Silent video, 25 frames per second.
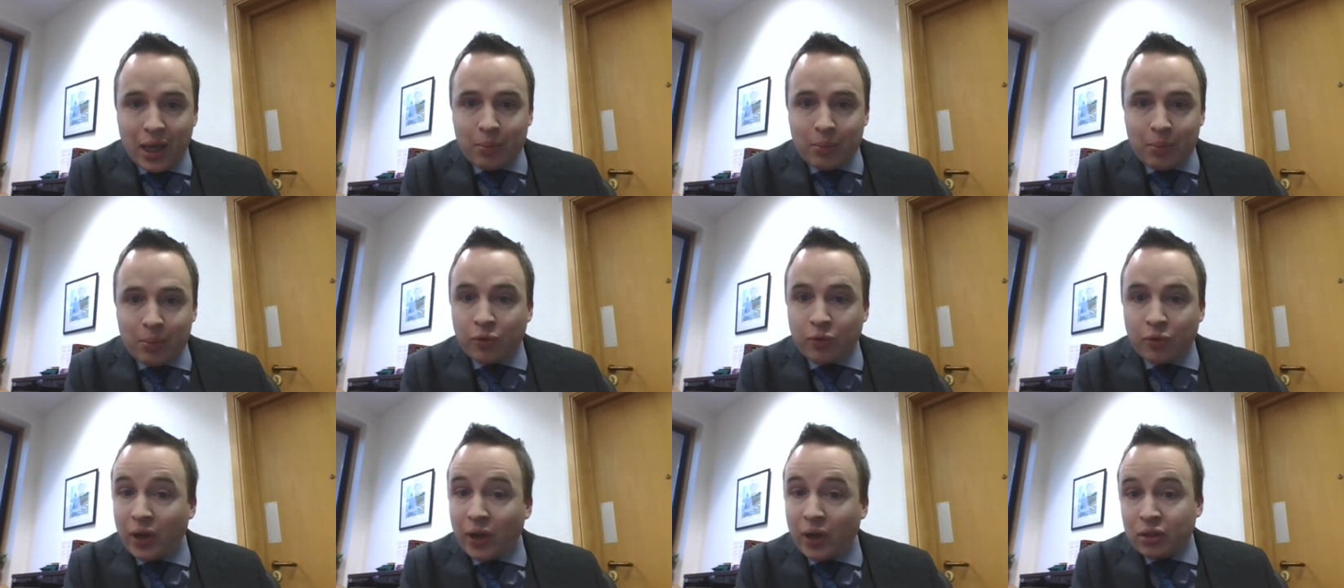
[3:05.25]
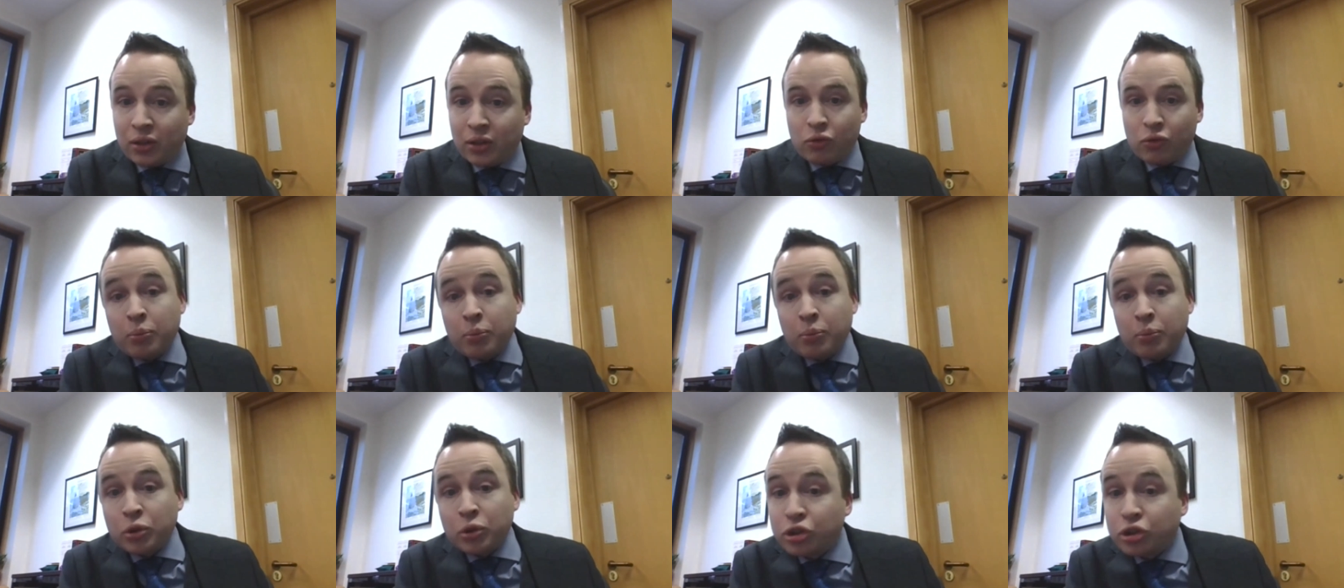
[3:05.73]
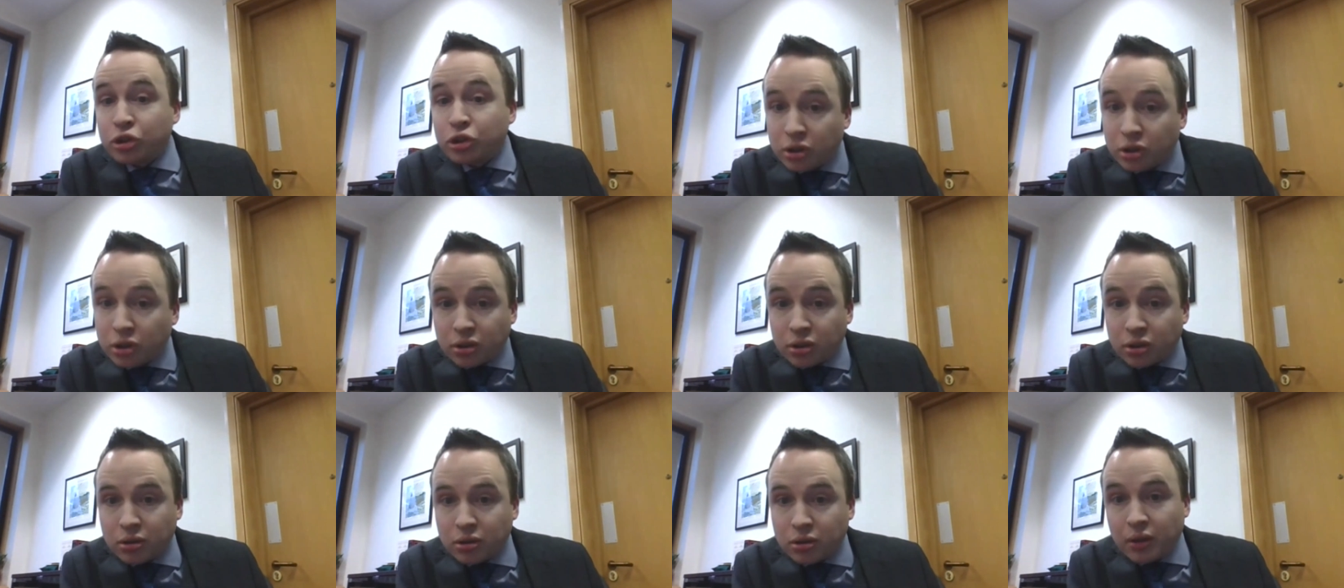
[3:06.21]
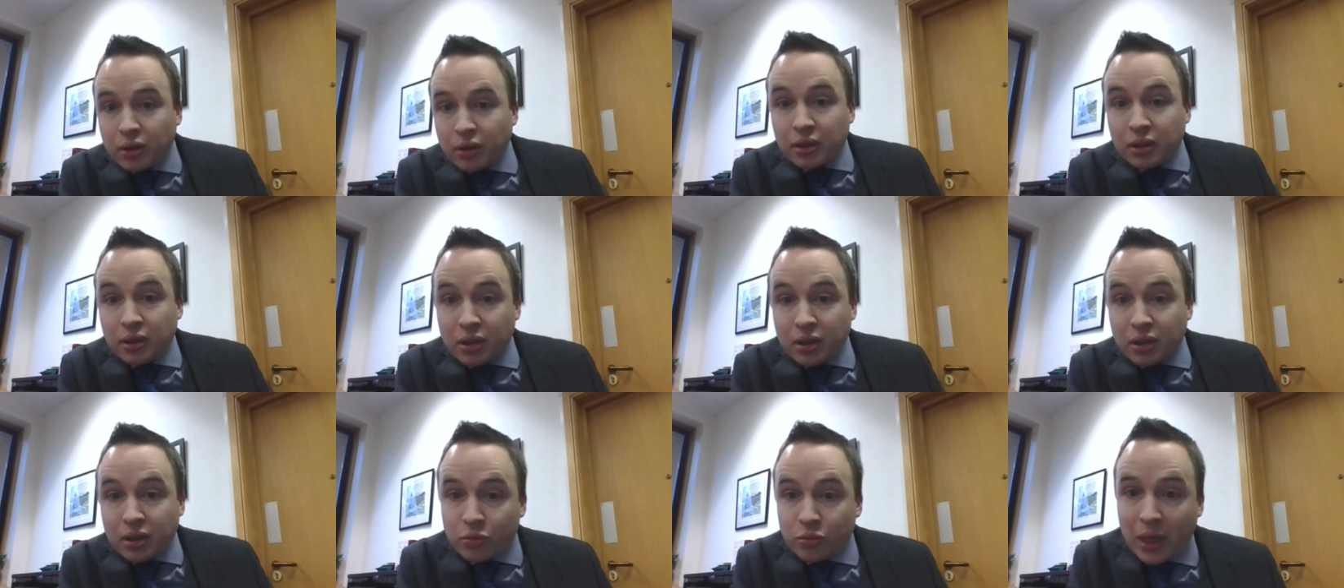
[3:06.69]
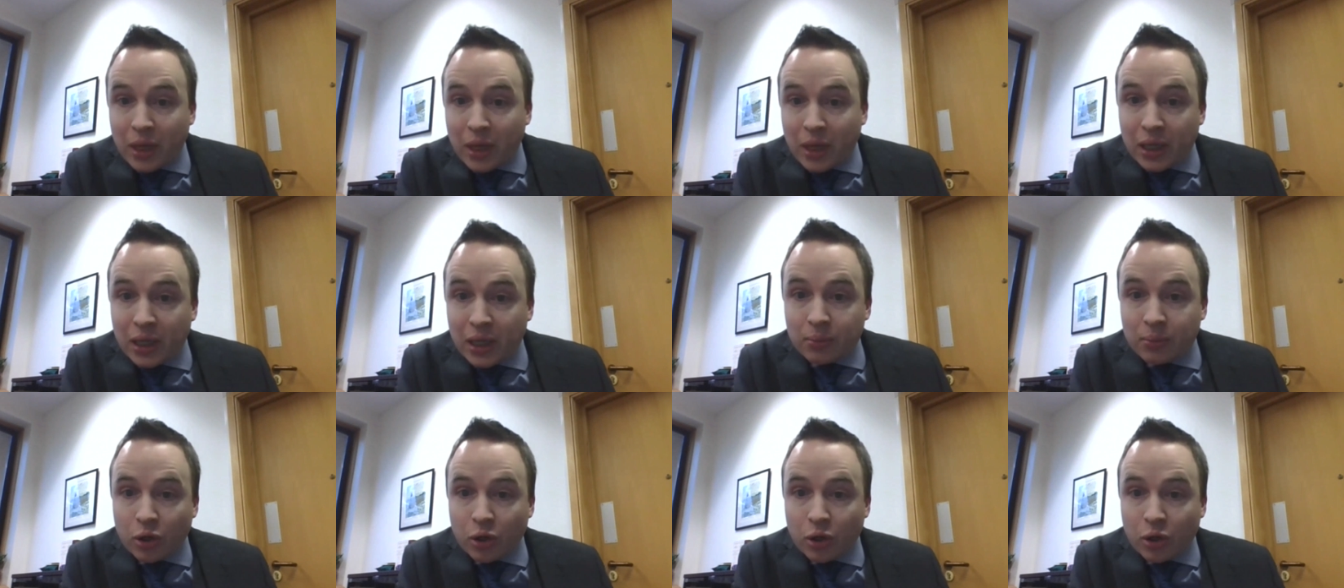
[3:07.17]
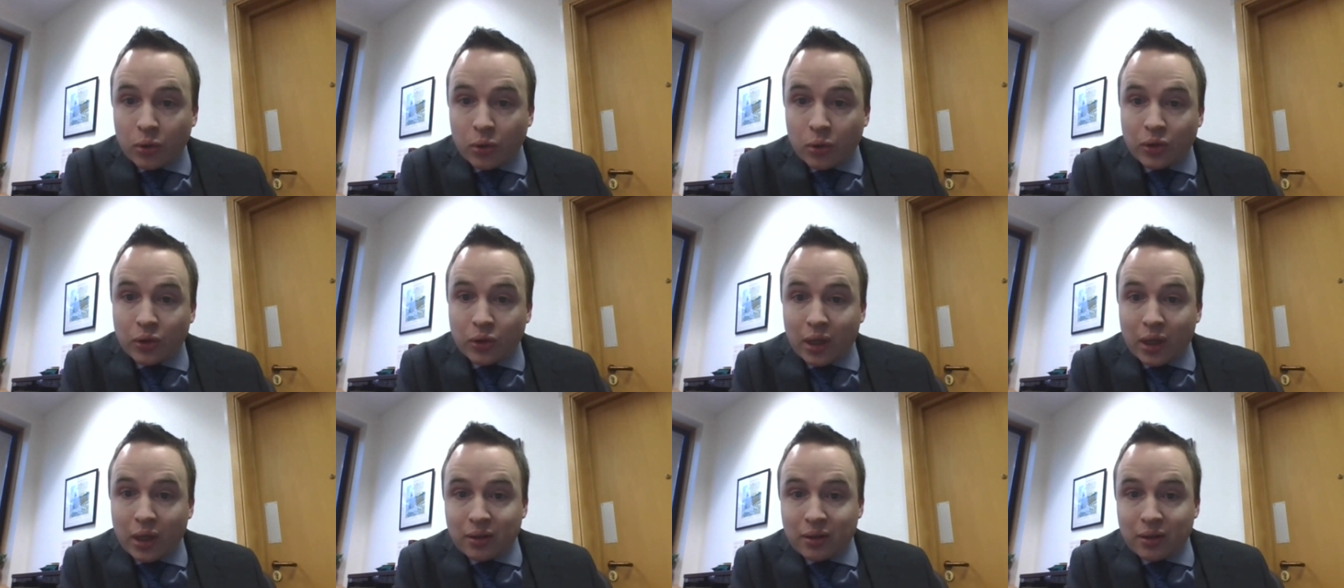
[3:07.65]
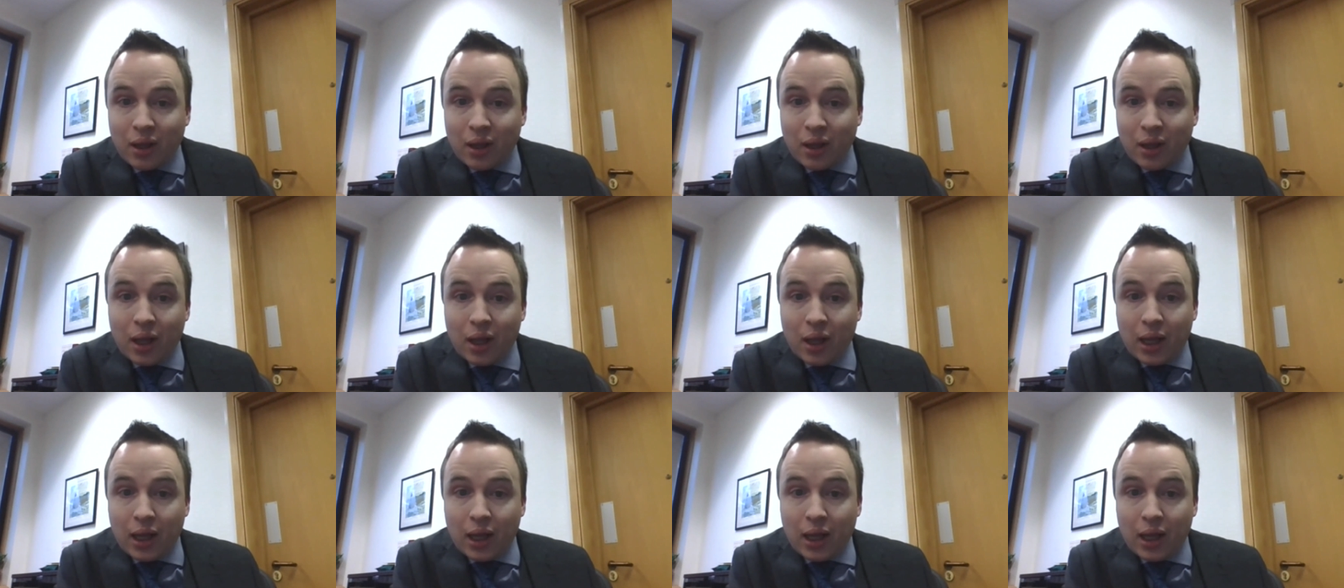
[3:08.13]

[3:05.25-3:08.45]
it provides a robustness to the decision-making process.